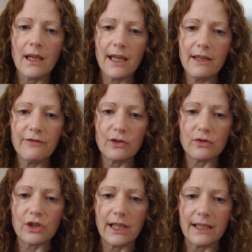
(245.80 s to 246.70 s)
If your
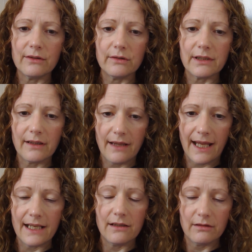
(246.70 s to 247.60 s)
child
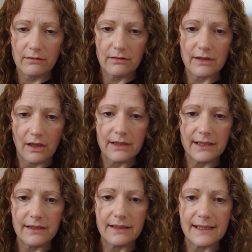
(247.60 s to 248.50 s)
then
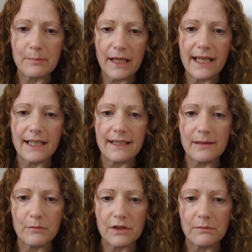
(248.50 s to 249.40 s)
started to display any
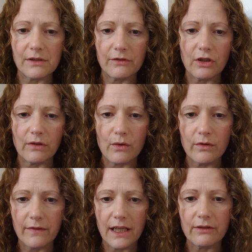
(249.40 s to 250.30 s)
symptoms of
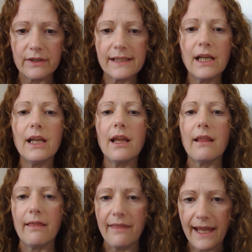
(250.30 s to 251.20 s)
coronavirus,
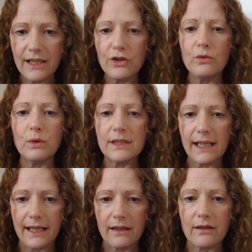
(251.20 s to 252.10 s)
then you would
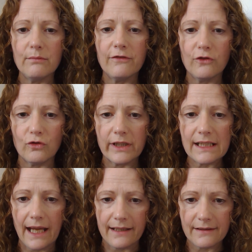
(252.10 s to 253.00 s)
take them for a
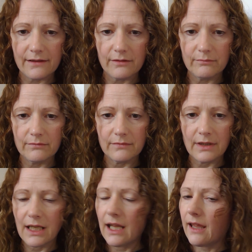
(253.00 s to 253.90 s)
test.
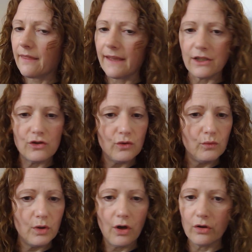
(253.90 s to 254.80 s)
They do
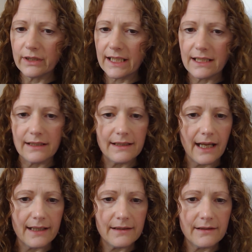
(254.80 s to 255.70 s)
not need a
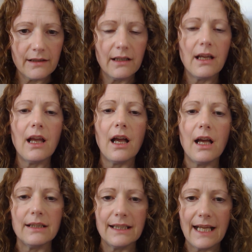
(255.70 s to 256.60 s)
test
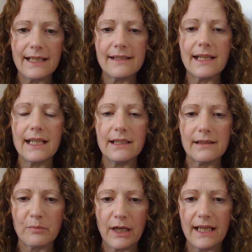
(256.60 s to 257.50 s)
unless they
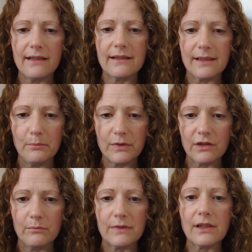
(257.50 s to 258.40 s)
display the
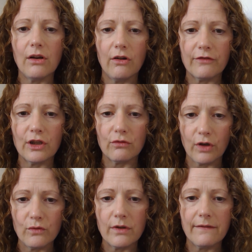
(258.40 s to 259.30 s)
symptoms of
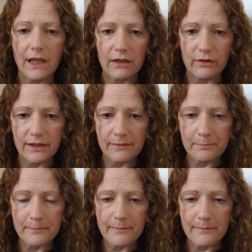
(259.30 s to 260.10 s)
coronavirus.